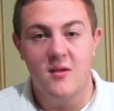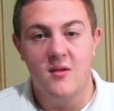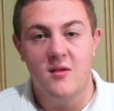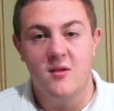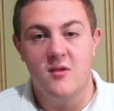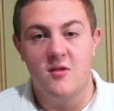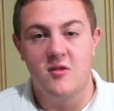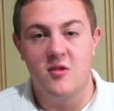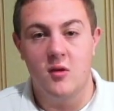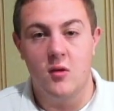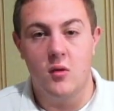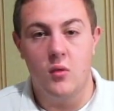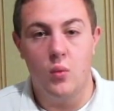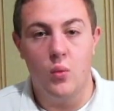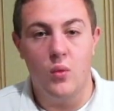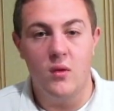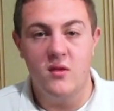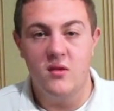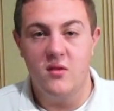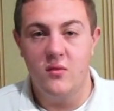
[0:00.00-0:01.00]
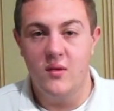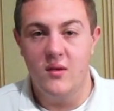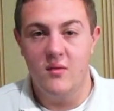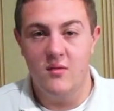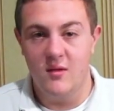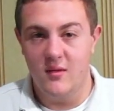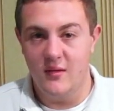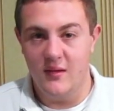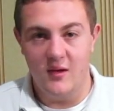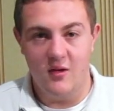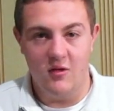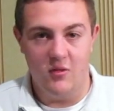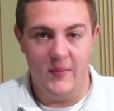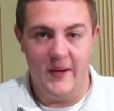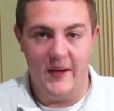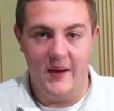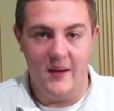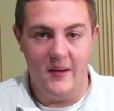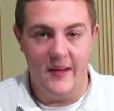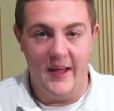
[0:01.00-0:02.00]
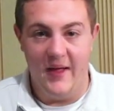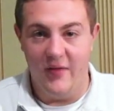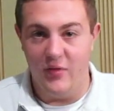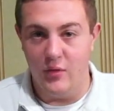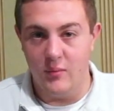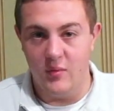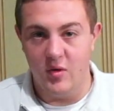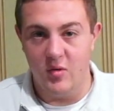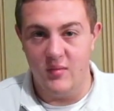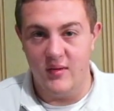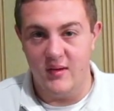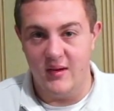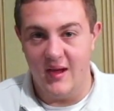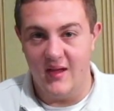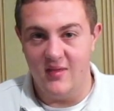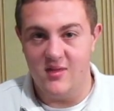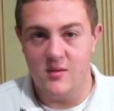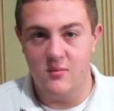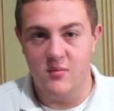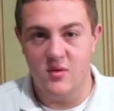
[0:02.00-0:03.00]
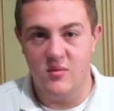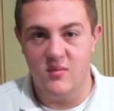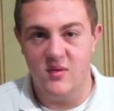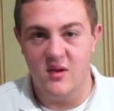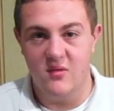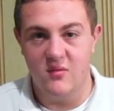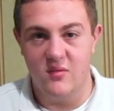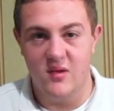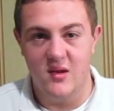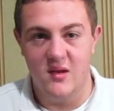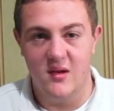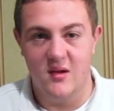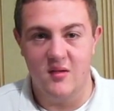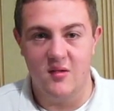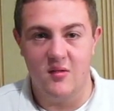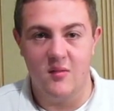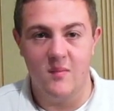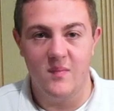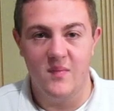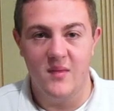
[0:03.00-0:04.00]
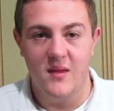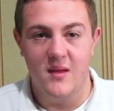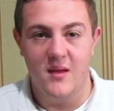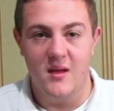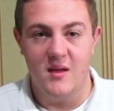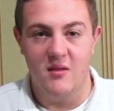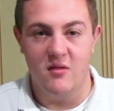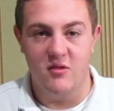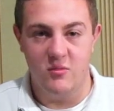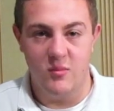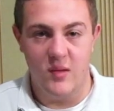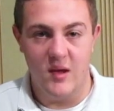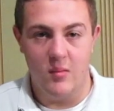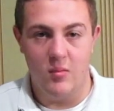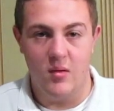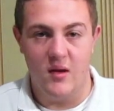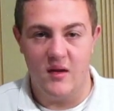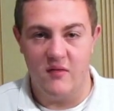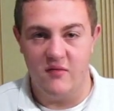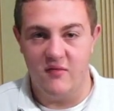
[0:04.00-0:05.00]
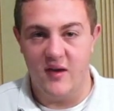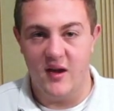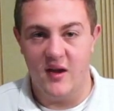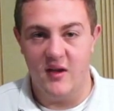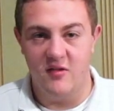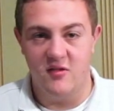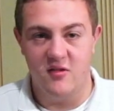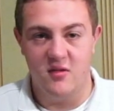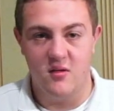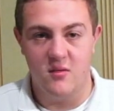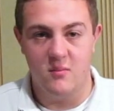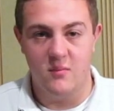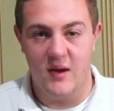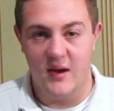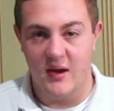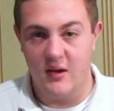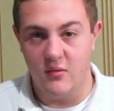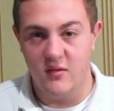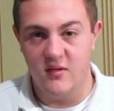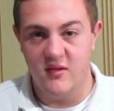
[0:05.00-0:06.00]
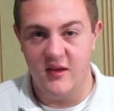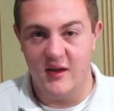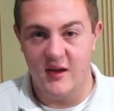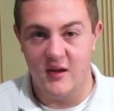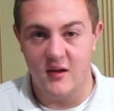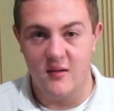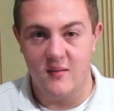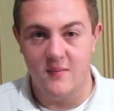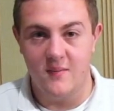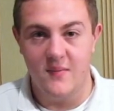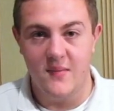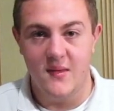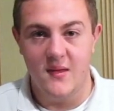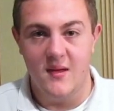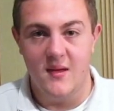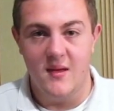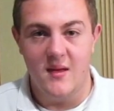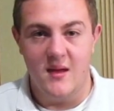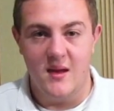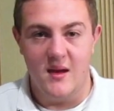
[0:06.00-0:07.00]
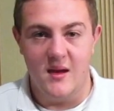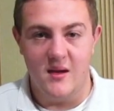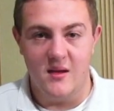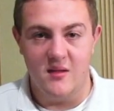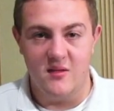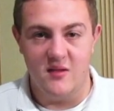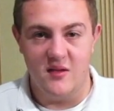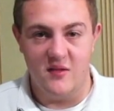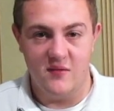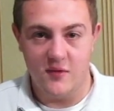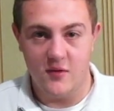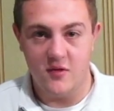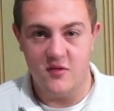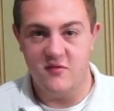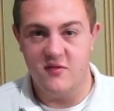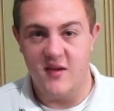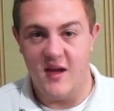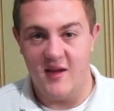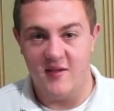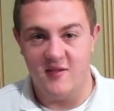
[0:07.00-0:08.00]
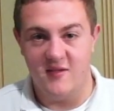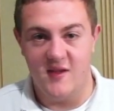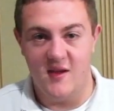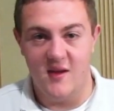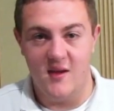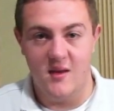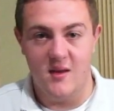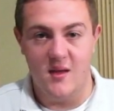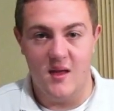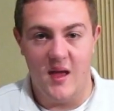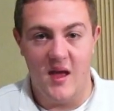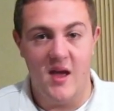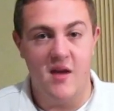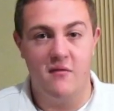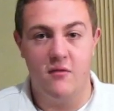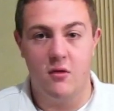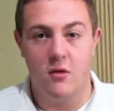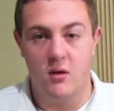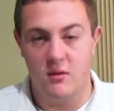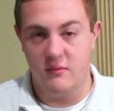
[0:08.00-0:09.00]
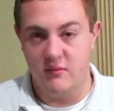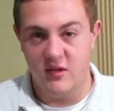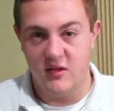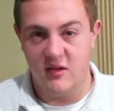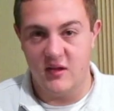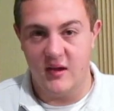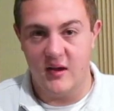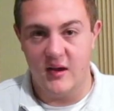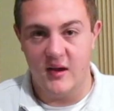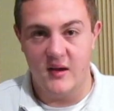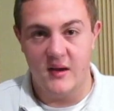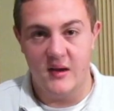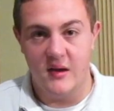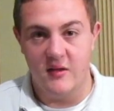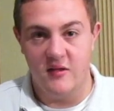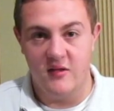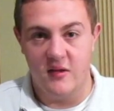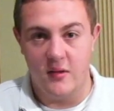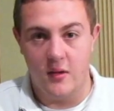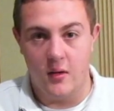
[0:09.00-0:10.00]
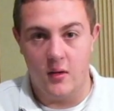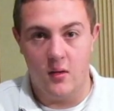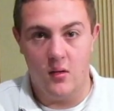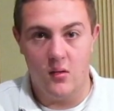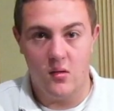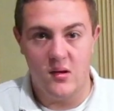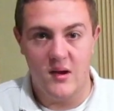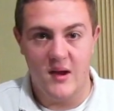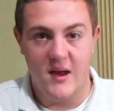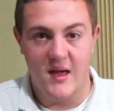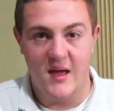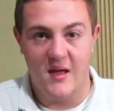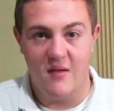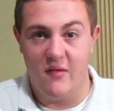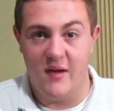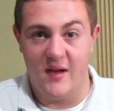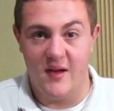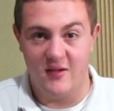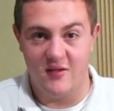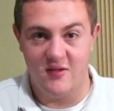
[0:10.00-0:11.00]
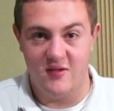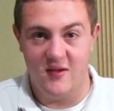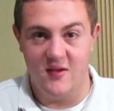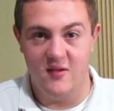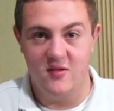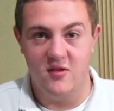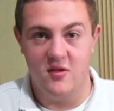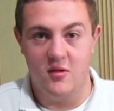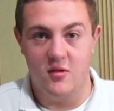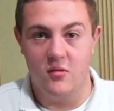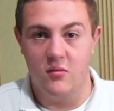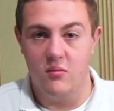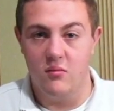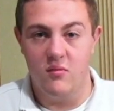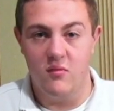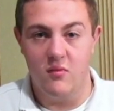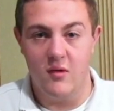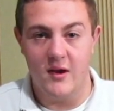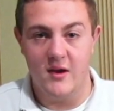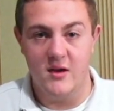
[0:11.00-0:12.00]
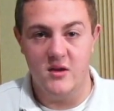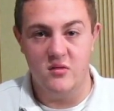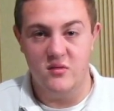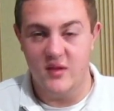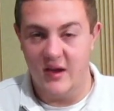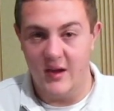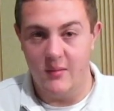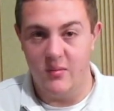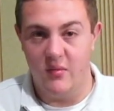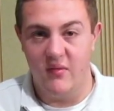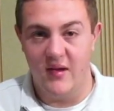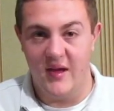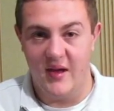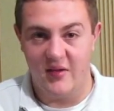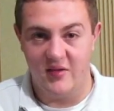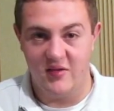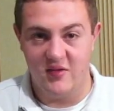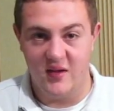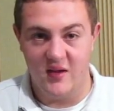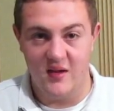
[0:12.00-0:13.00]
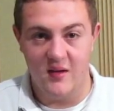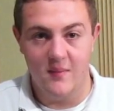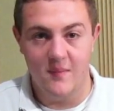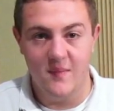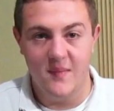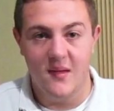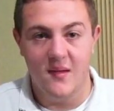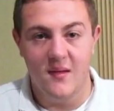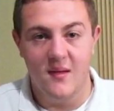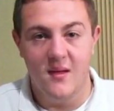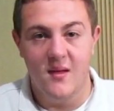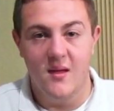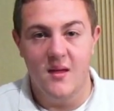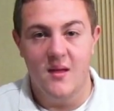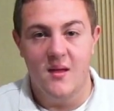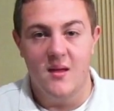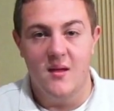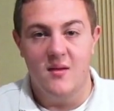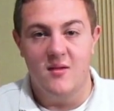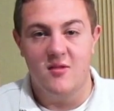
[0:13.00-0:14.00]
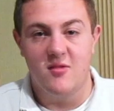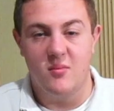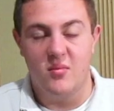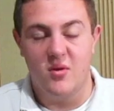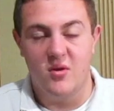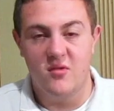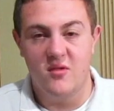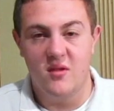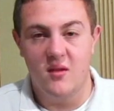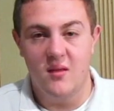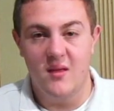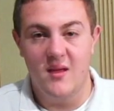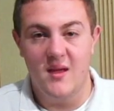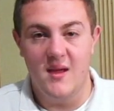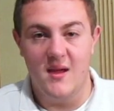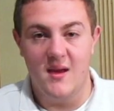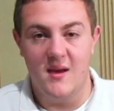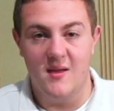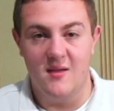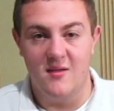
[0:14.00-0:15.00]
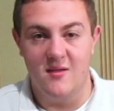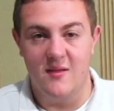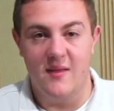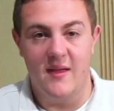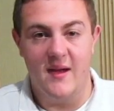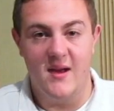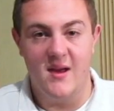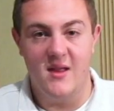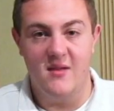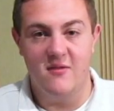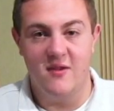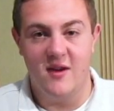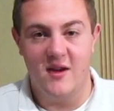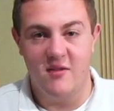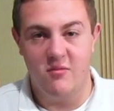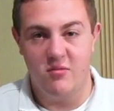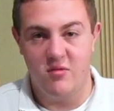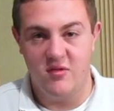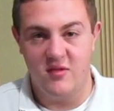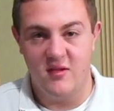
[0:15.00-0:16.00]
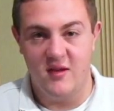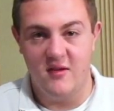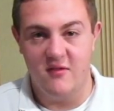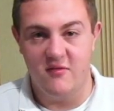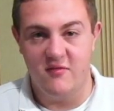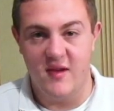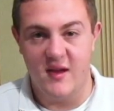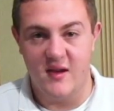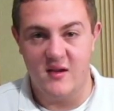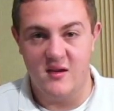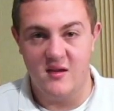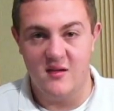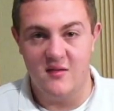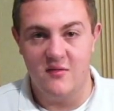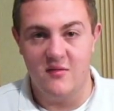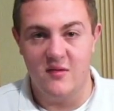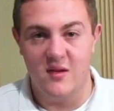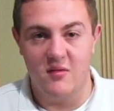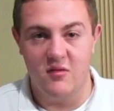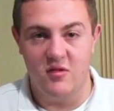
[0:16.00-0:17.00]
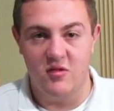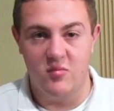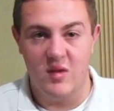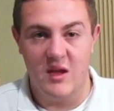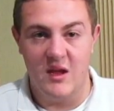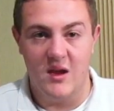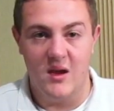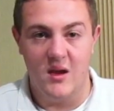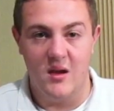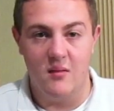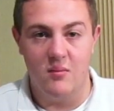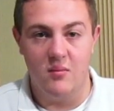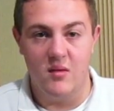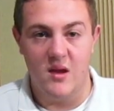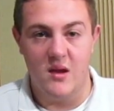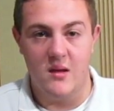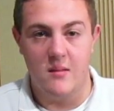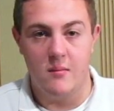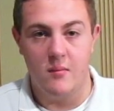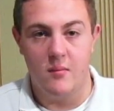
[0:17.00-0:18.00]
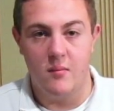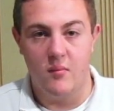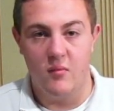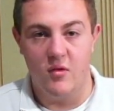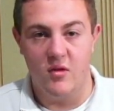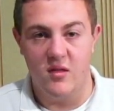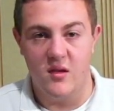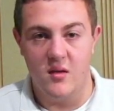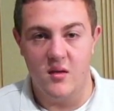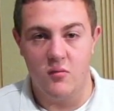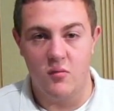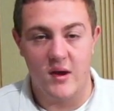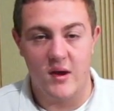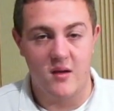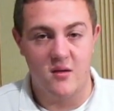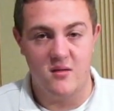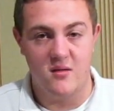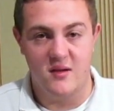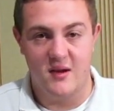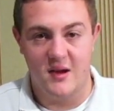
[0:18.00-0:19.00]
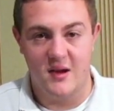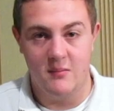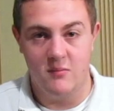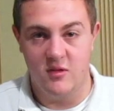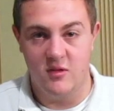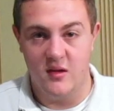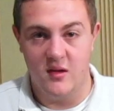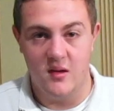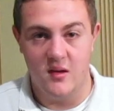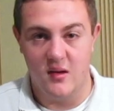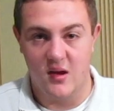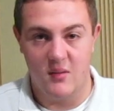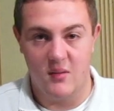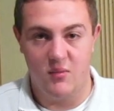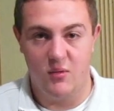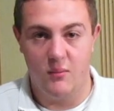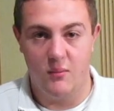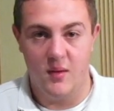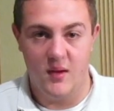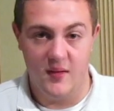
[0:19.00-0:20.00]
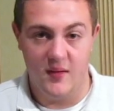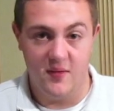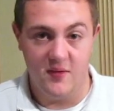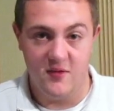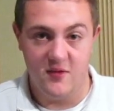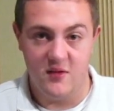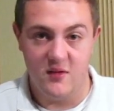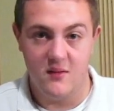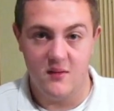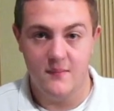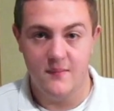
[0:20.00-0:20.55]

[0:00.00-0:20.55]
So what do we really know about it at the moment? At the moment, we know it was made by Pfizer BioNTech. It is the first vaccine ever its kind. It is an RNA vaccine, so brand new type of vaccine. Supposedly, it is 95% effective. It was made within record time, within a couple months.